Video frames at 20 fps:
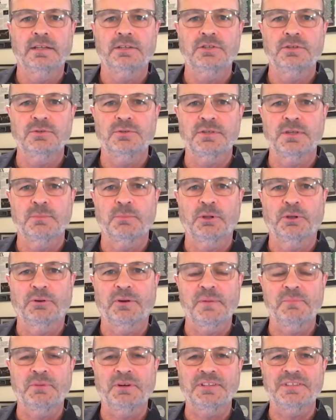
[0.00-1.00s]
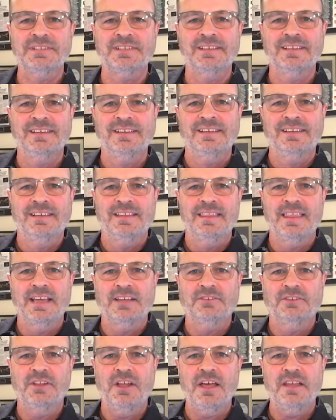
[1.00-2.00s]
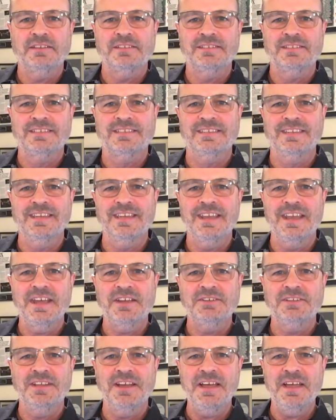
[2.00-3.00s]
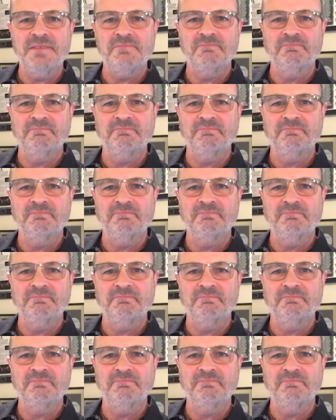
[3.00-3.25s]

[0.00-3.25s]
two similar inputs. Thanks a lot. See you next time.